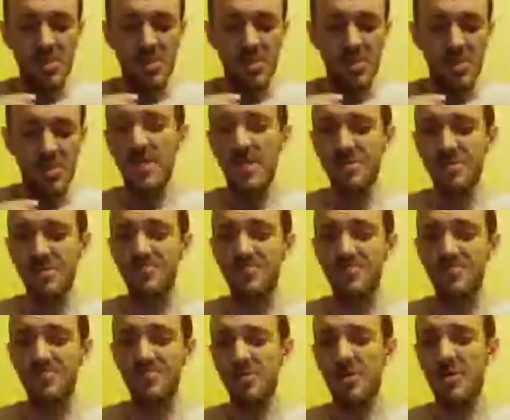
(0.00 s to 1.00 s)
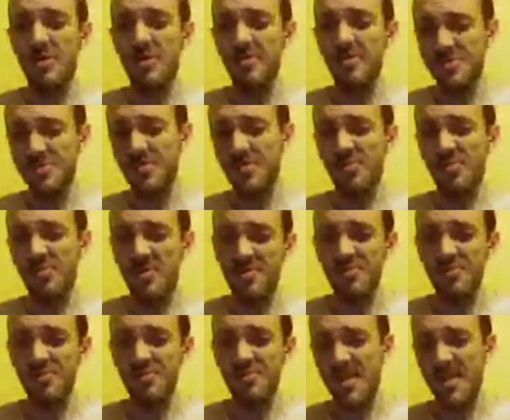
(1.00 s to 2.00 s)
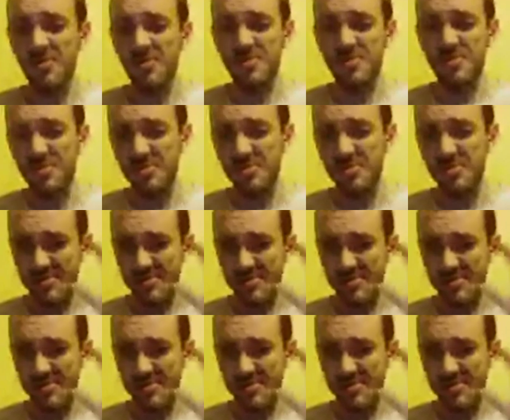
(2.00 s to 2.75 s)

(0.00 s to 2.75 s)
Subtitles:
Can you imagine pissing off several 100,000 little